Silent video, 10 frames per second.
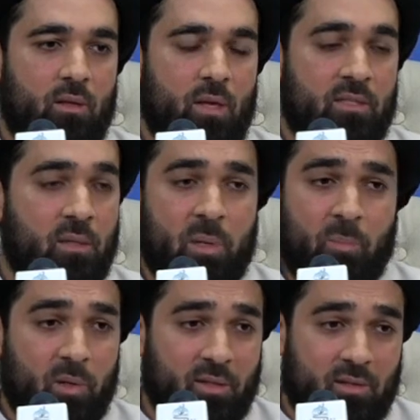And some
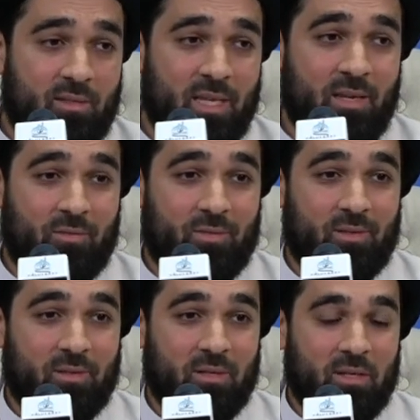people are
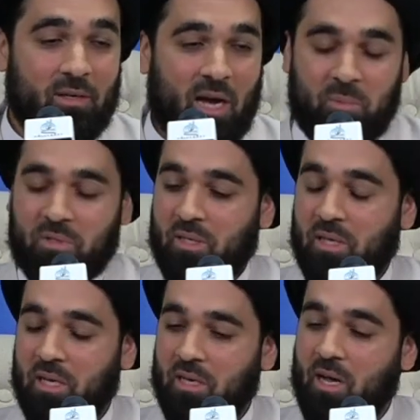deceived I'm
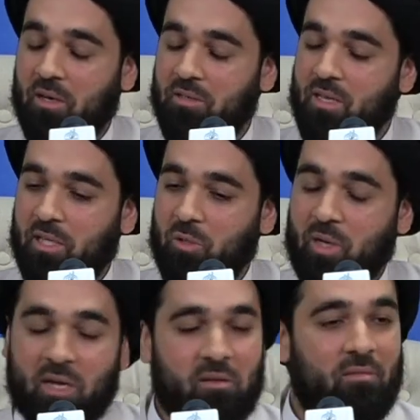sinning and God is not
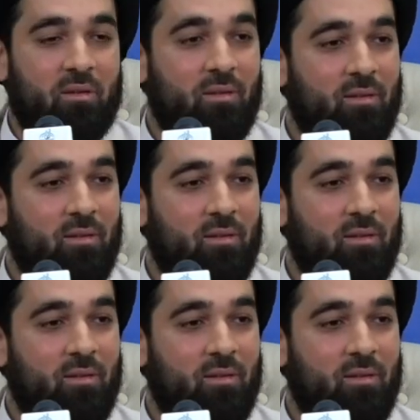doing anything.